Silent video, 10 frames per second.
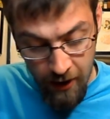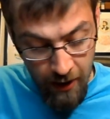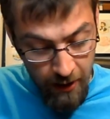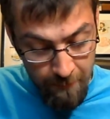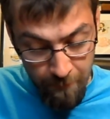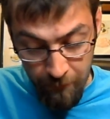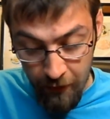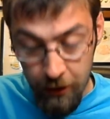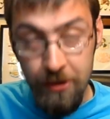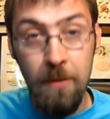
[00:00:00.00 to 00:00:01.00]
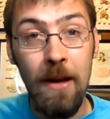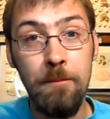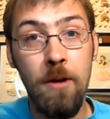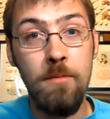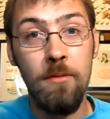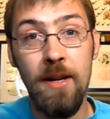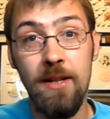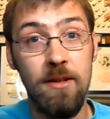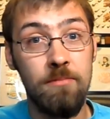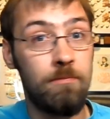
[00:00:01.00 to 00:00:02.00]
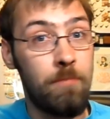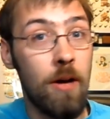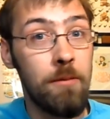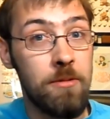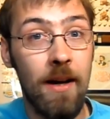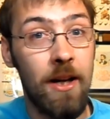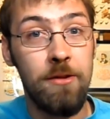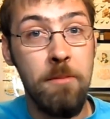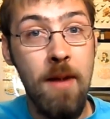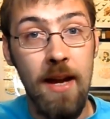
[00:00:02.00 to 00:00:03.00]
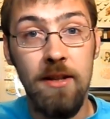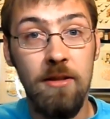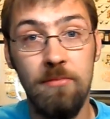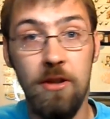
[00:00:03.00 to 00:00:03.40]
Of course, the main problem is pipe tobaccos are mixed.